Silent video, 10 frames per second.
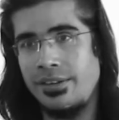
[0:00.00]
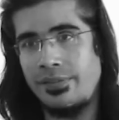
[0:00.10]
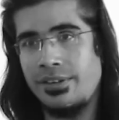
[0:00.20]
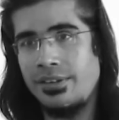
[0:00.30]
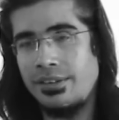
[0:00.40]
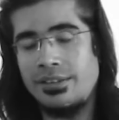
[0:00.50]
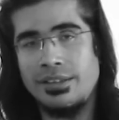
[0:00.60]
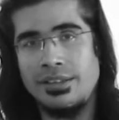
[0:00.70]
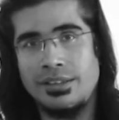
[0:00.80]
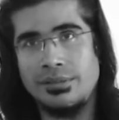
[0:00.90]
different
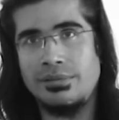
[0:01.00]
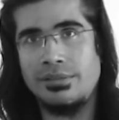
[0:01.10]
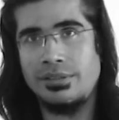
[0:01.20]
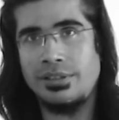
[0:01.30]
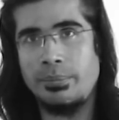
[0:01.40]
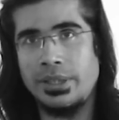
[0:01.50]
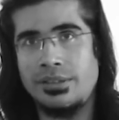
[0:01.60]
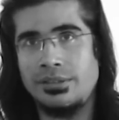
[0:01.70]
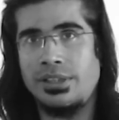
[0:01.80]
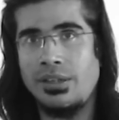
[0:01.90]

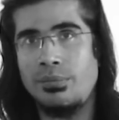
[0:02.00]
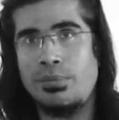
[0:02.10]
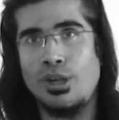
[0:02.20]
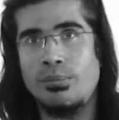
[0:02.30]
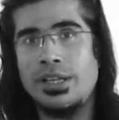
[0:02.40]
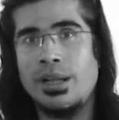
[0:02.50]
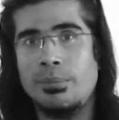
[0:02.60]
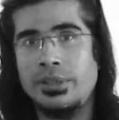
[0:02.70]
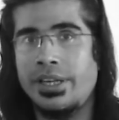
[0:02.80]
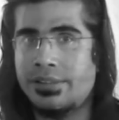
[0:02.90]
depiction. So that would probably come
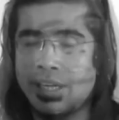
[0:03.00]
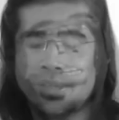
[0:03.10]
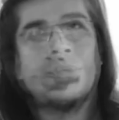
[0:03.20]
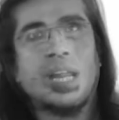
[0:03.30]
up in the next tattoo.